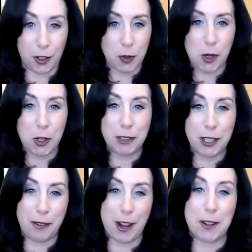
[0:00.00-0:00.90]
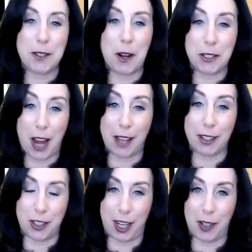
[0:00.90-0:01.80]
virtual career fairs are
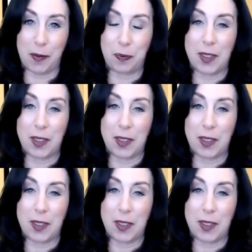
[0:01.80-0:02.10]
challenging.